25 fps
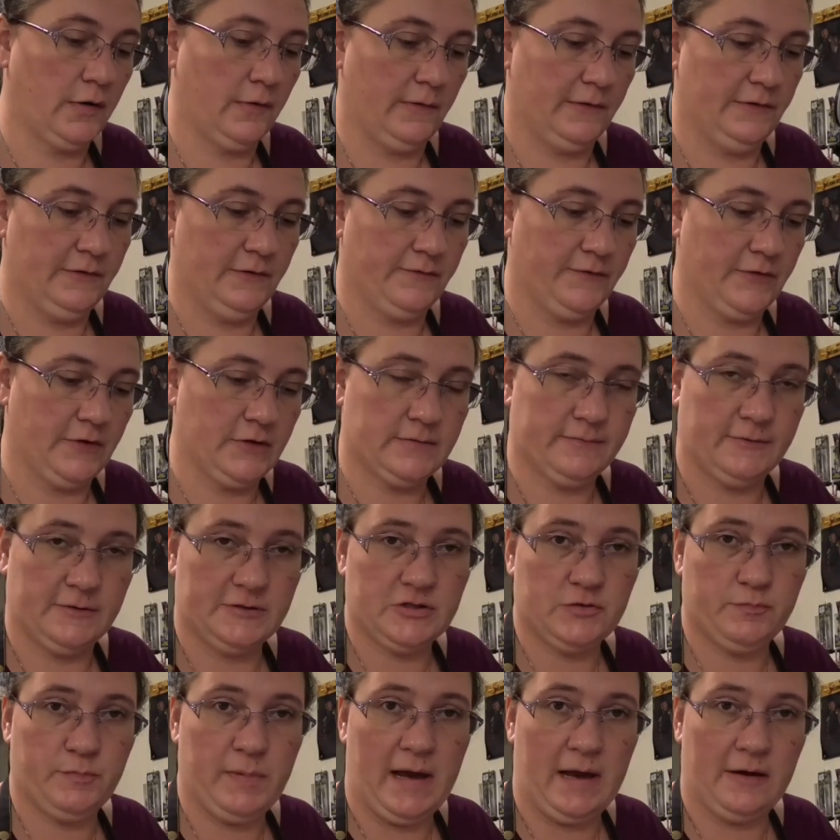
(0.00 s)
when you first
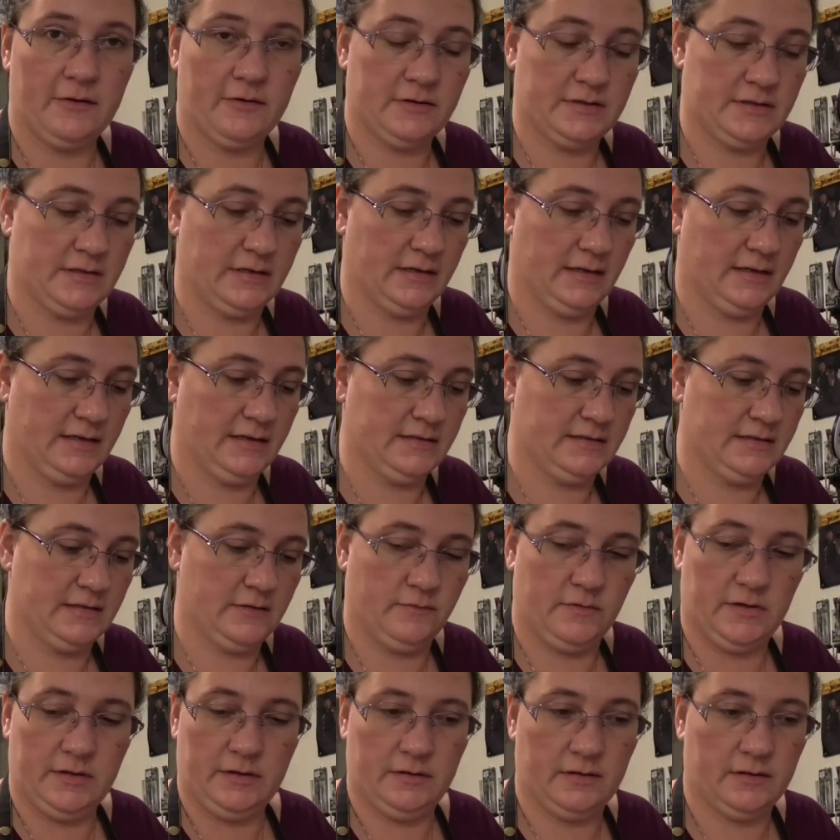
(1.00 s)
put your powders in because
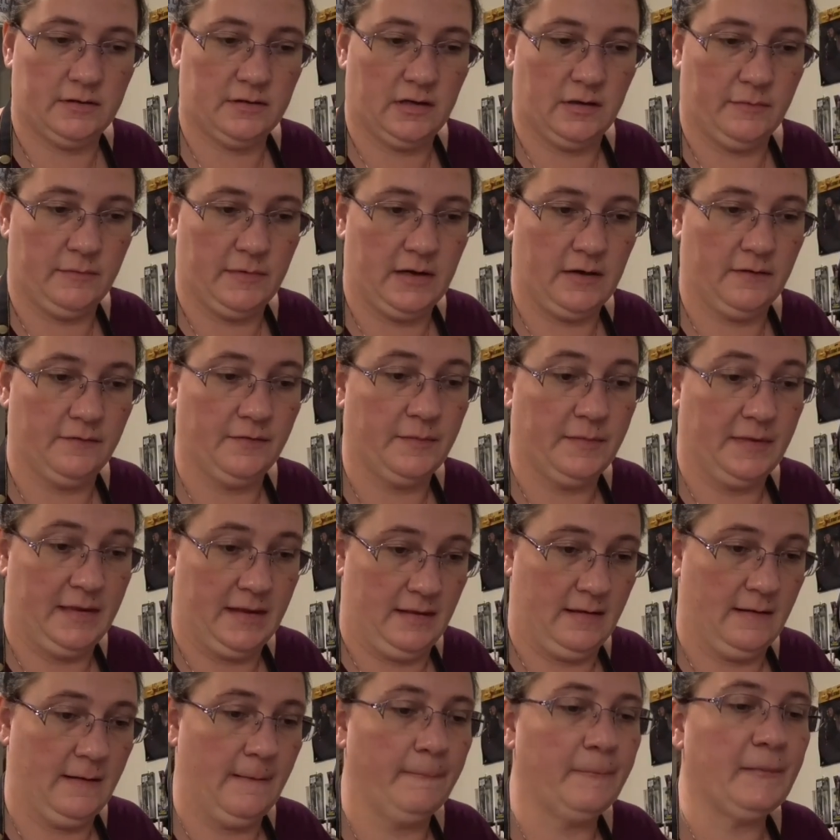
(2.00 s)
it'll come out.
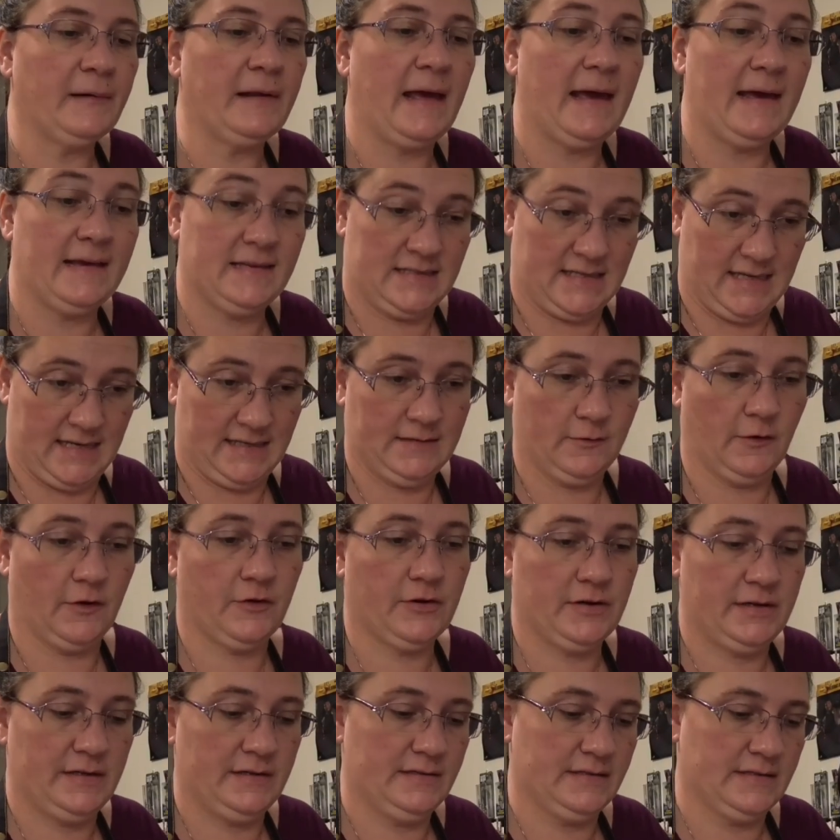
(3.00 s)
But as that
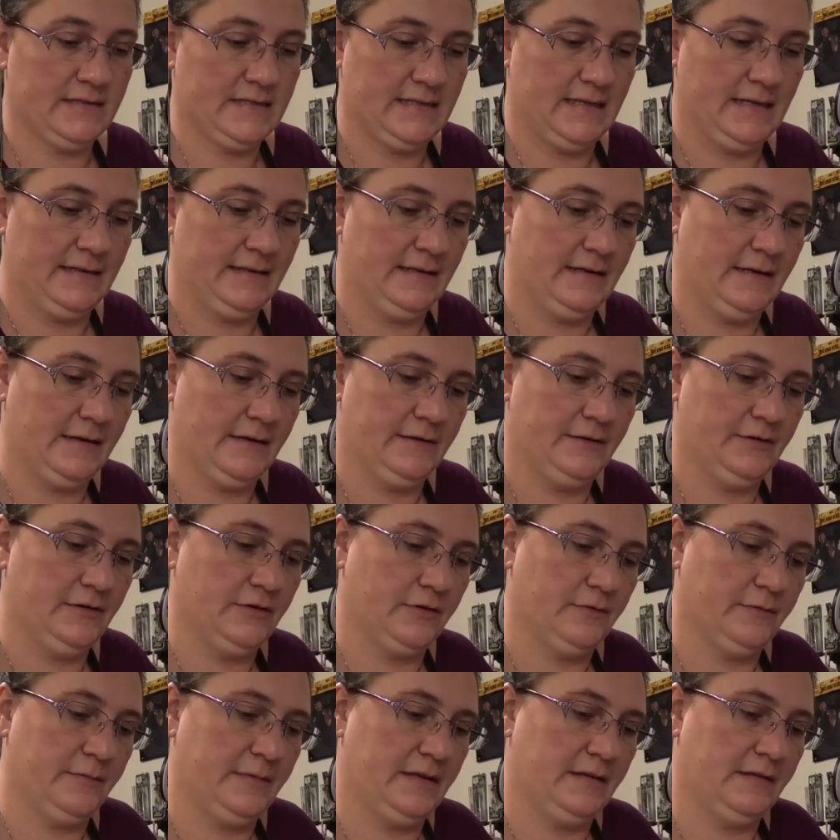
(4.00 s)
green is sitting there, you know
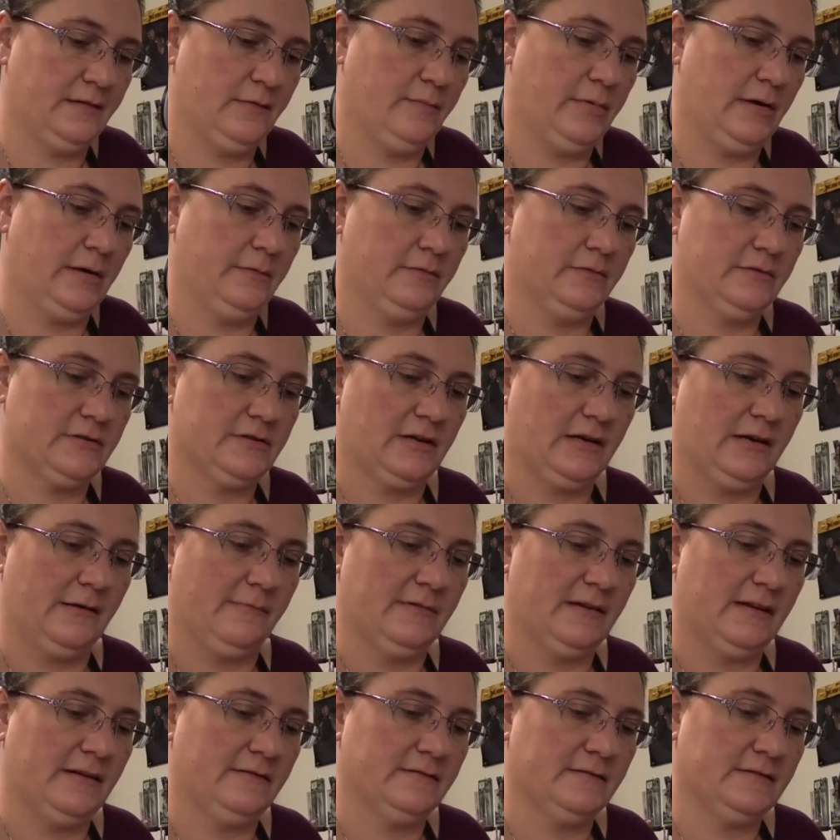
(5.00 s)
what I mean? The bubbles are
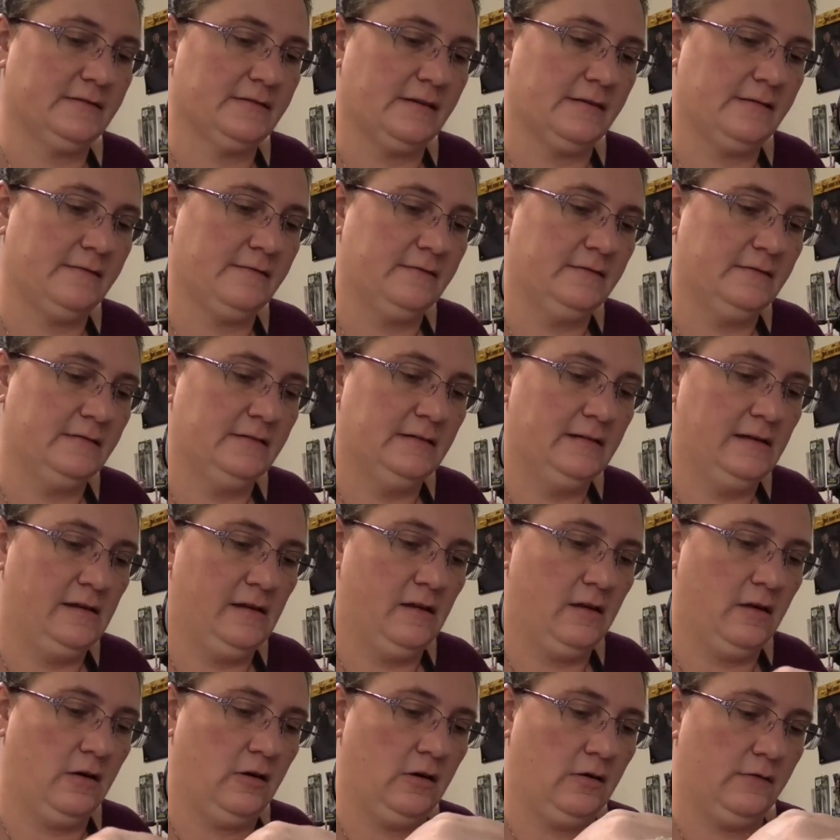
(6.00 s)
coming out and stuff.
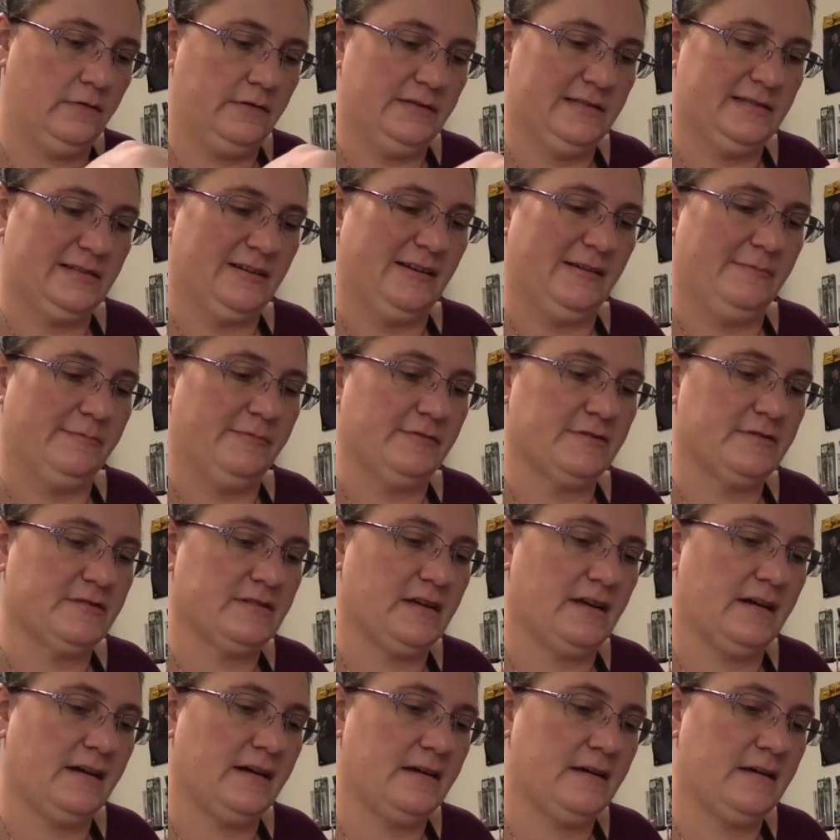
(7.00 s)
Always scrape your
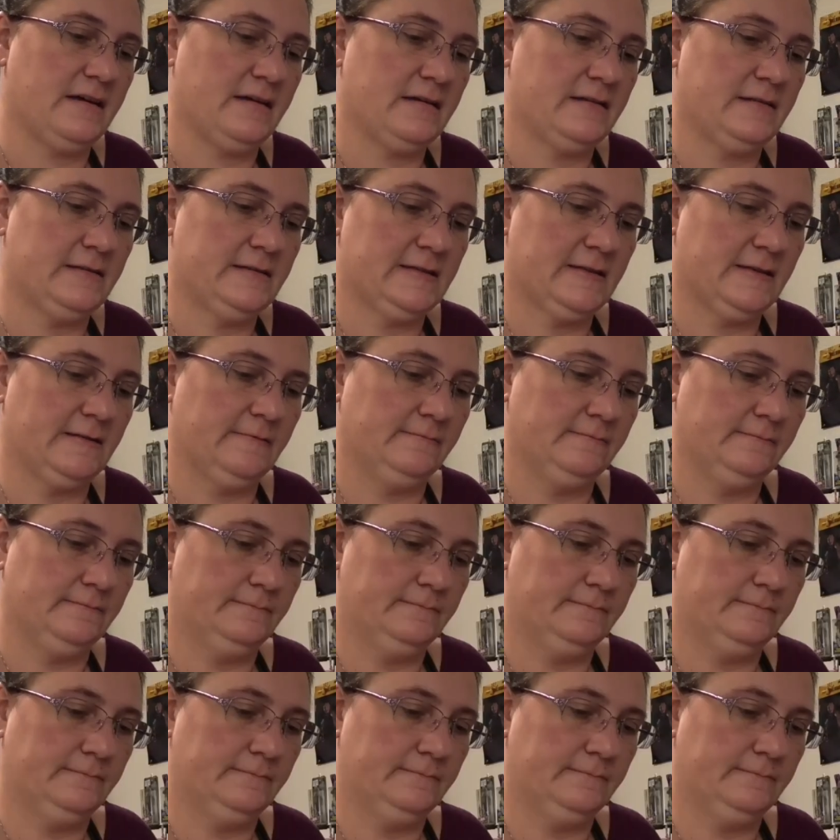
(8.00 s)
sides.